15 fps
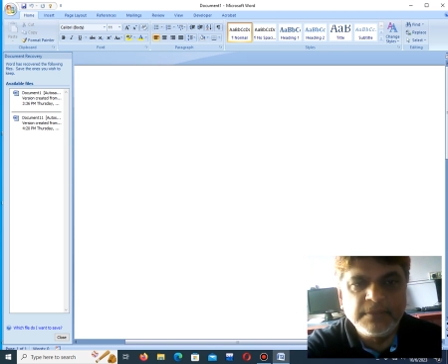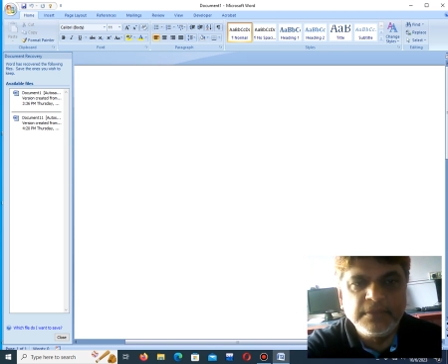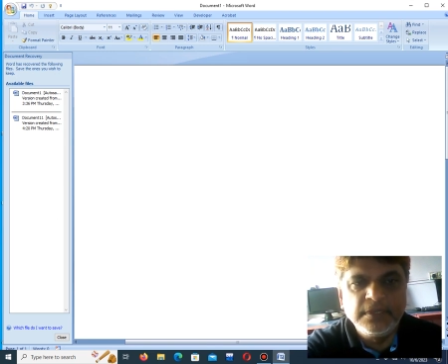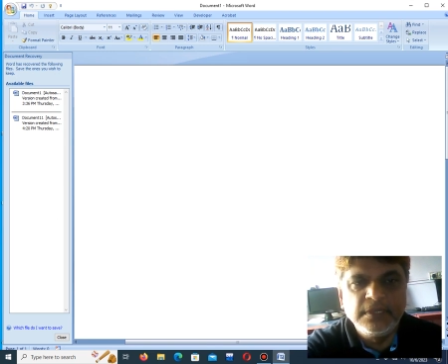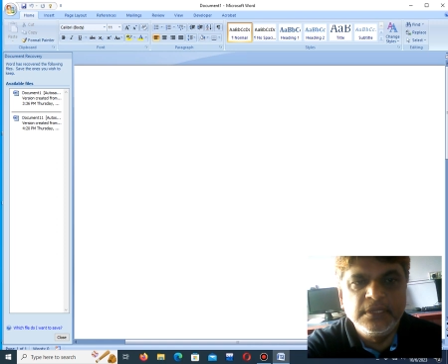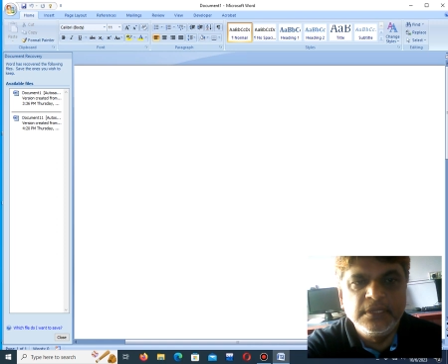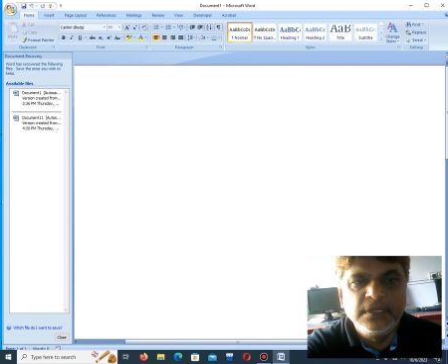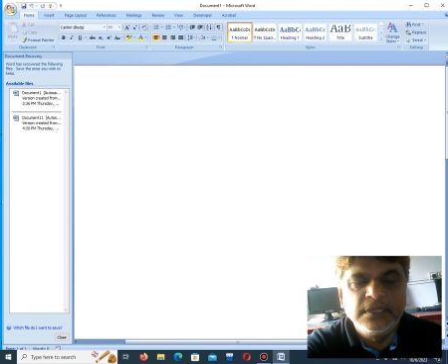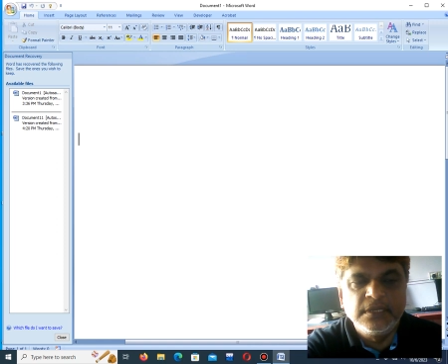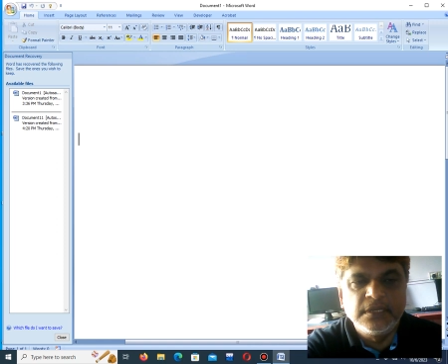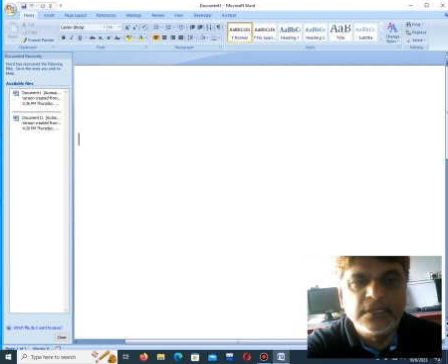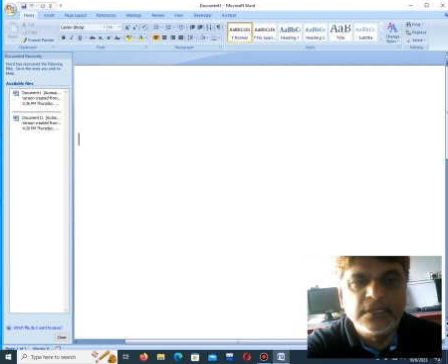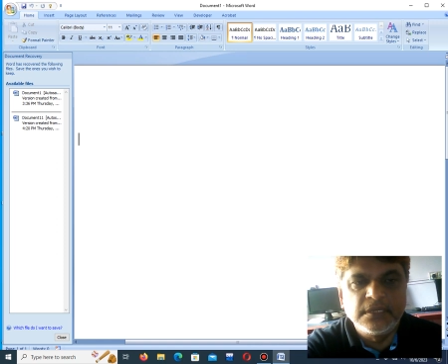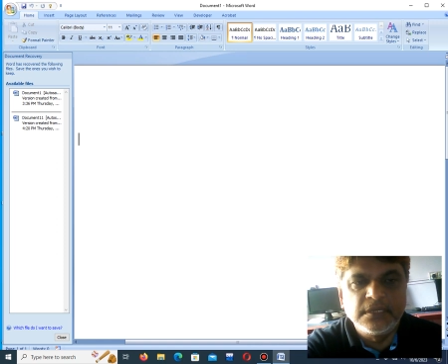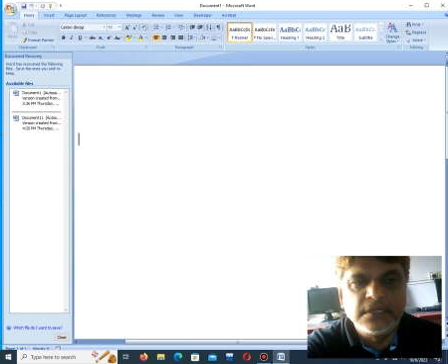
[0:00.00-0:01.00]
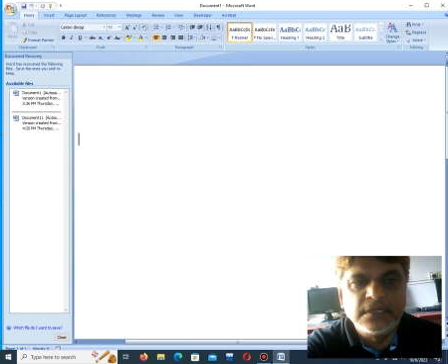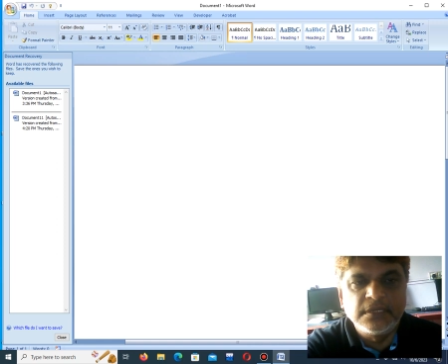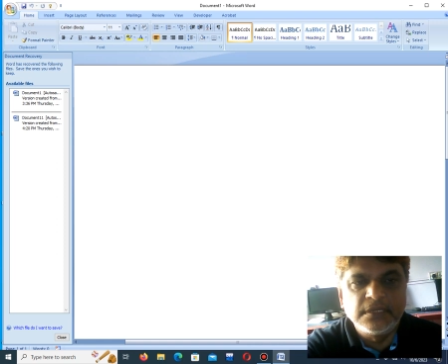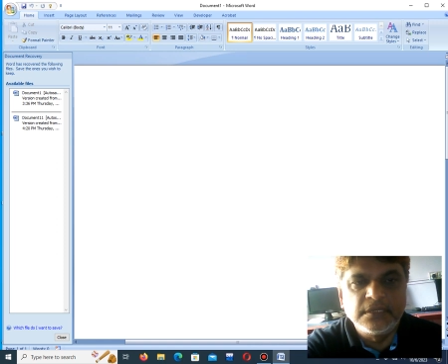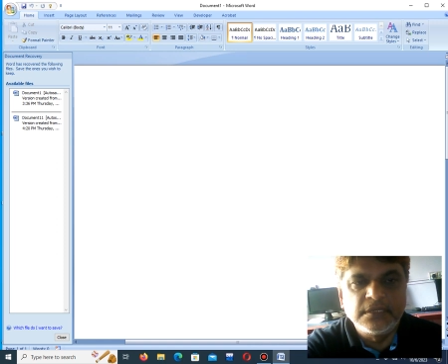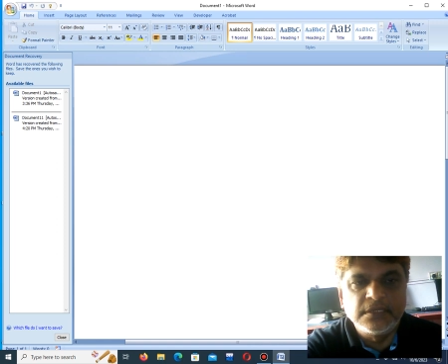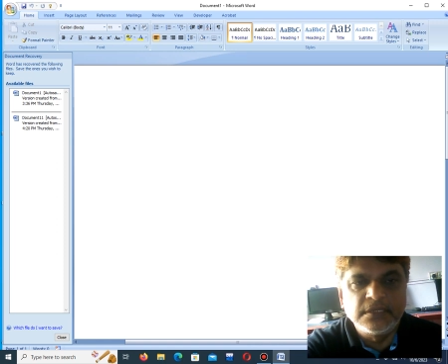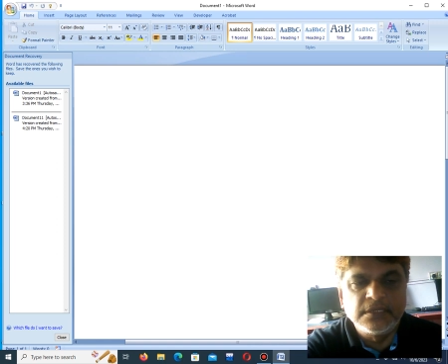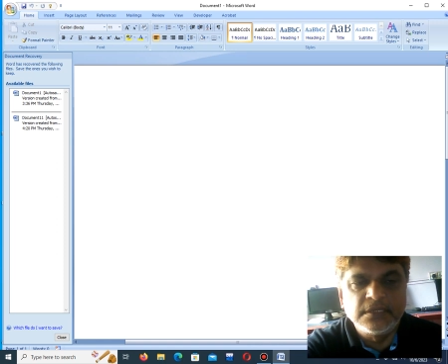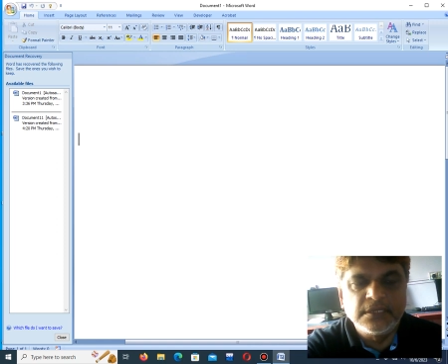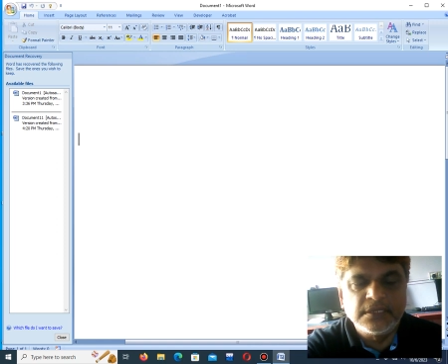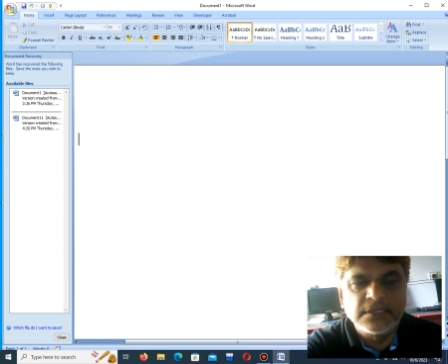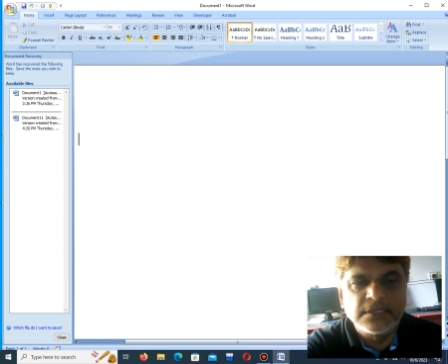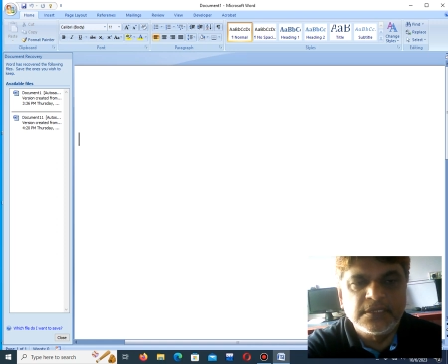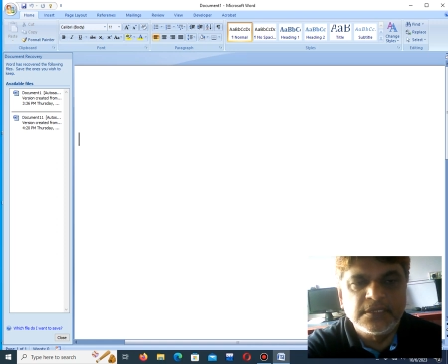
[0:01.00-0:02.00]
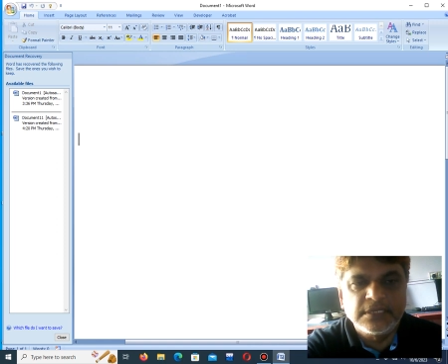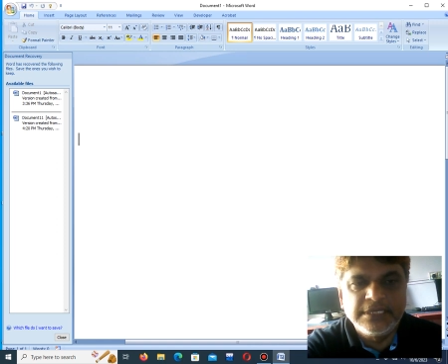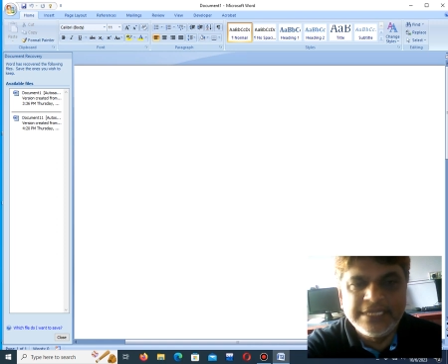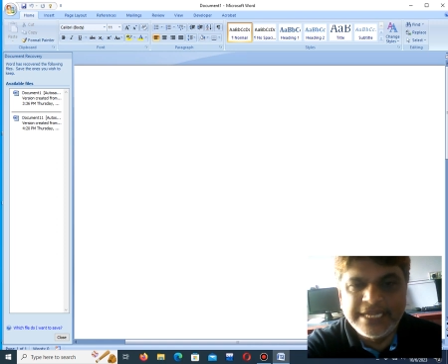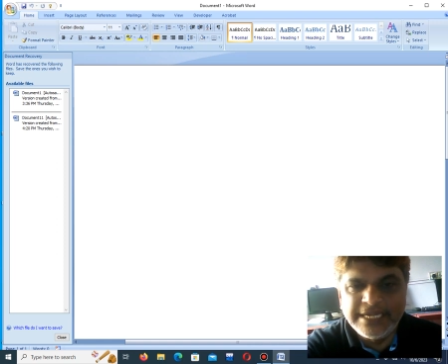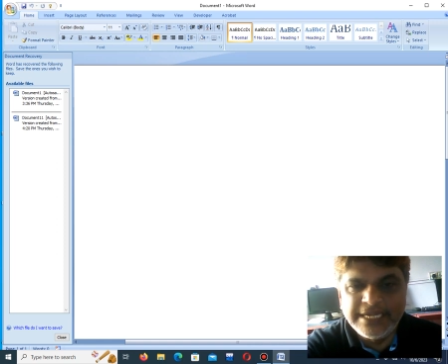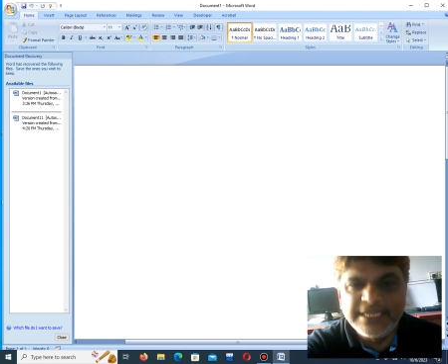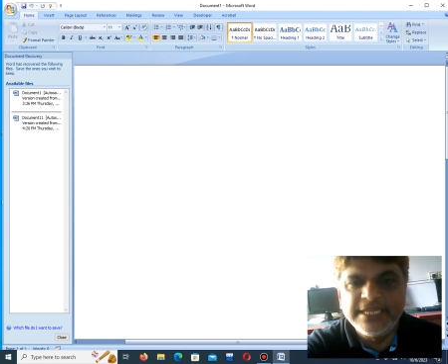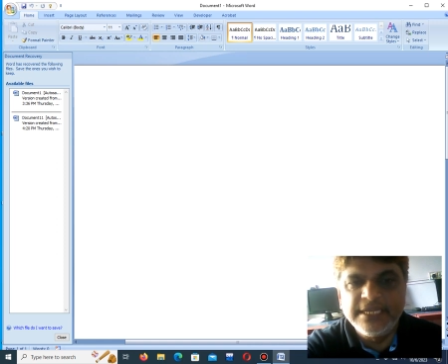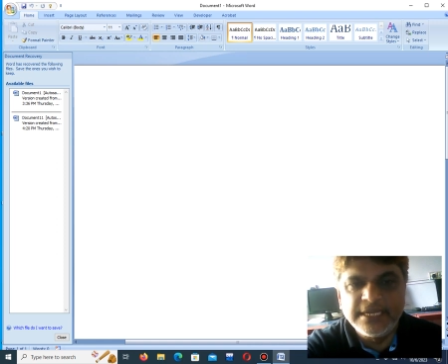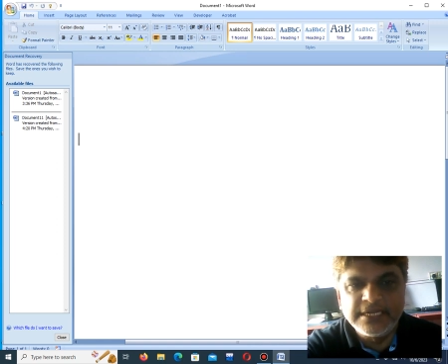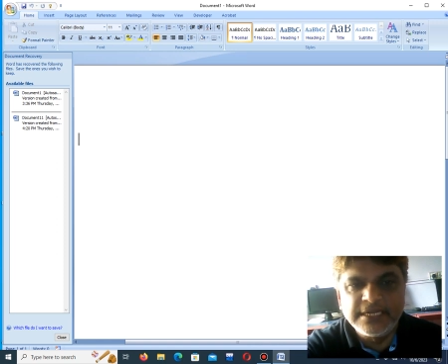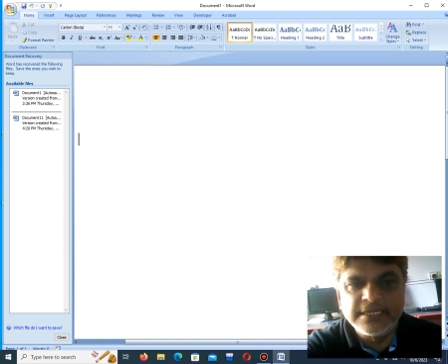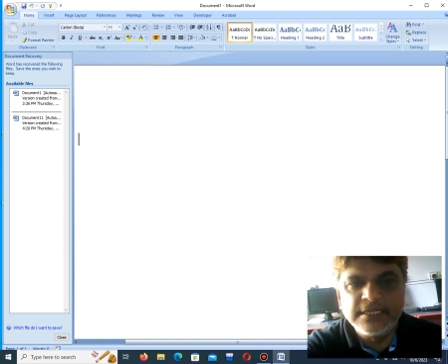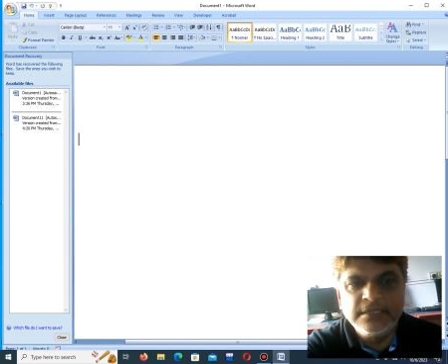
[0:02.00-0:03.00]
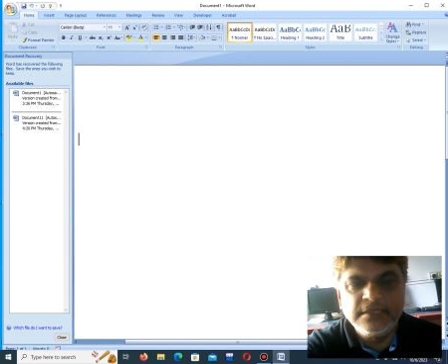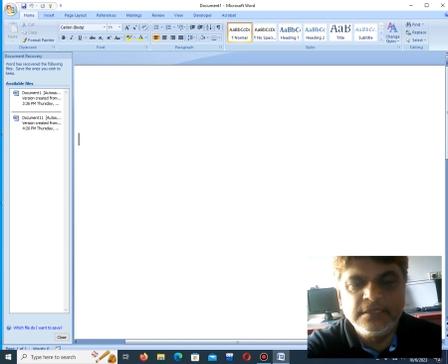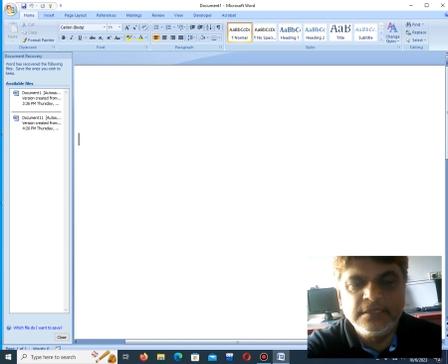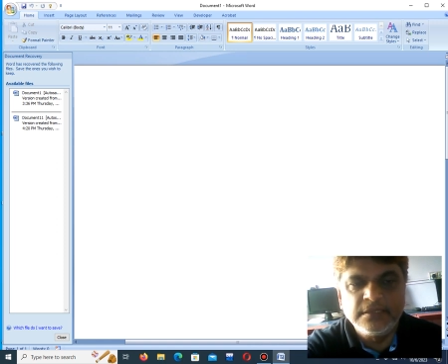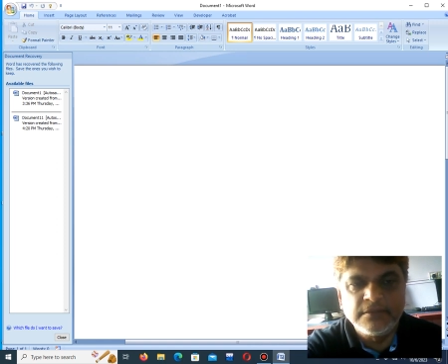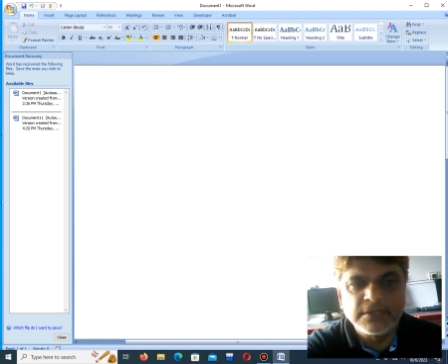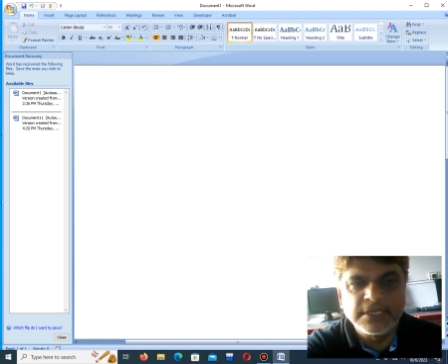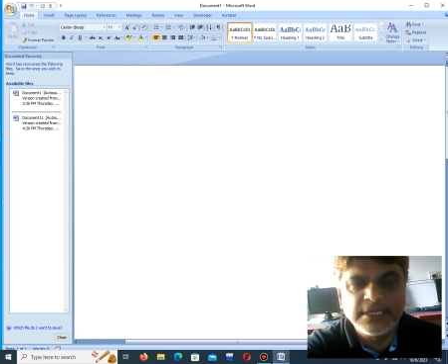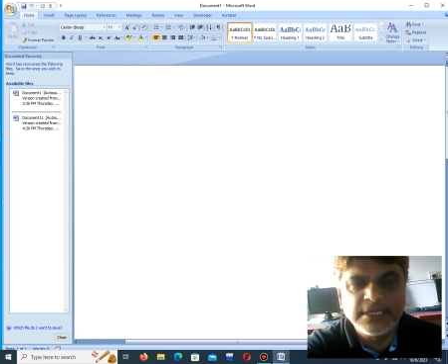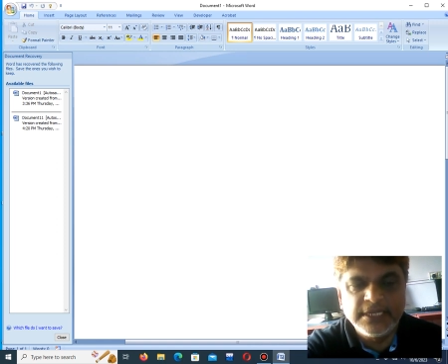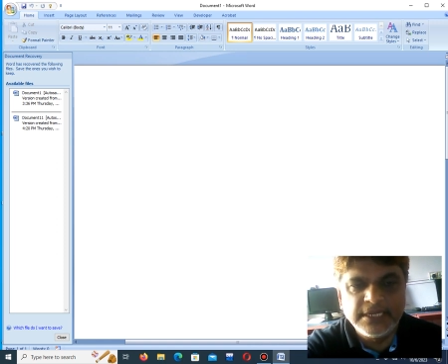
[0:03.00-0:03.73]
In 1980. Okay. In 1980 USA. Okay.